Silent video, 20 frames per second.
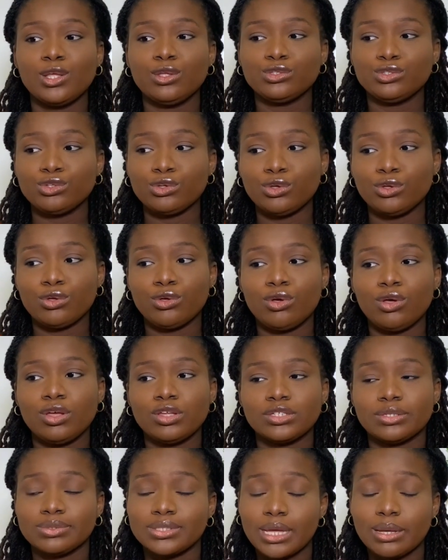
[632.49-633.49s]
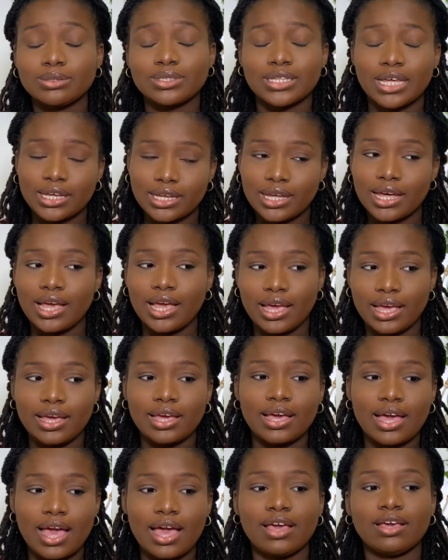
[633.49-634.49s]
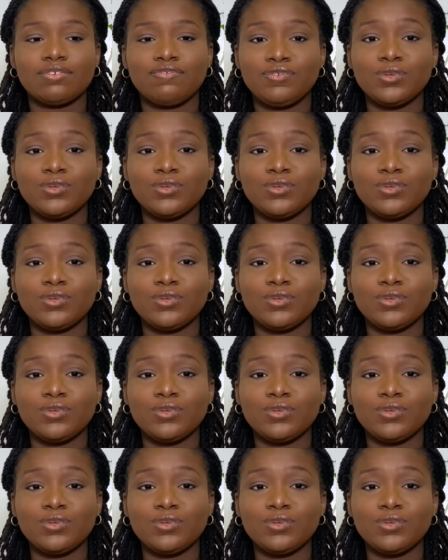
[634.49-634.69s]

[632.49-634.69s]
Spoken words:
So sometimes, like, I